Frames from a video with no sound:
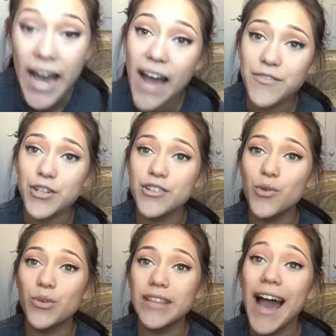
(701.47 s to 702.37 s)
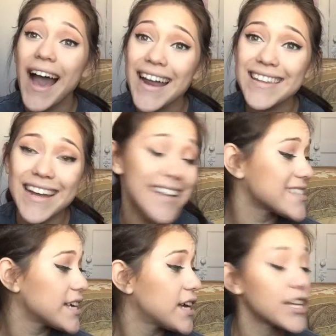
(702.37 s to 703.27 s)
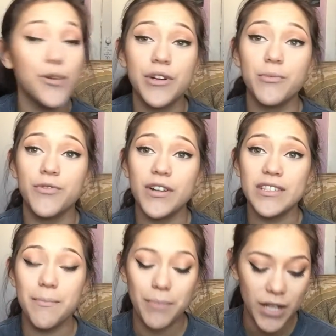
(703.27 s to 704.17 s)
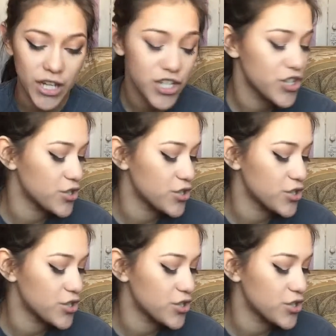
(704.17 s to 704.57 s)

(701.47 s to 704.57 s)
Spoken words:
After you're done with the highlight, you want to move on to blush.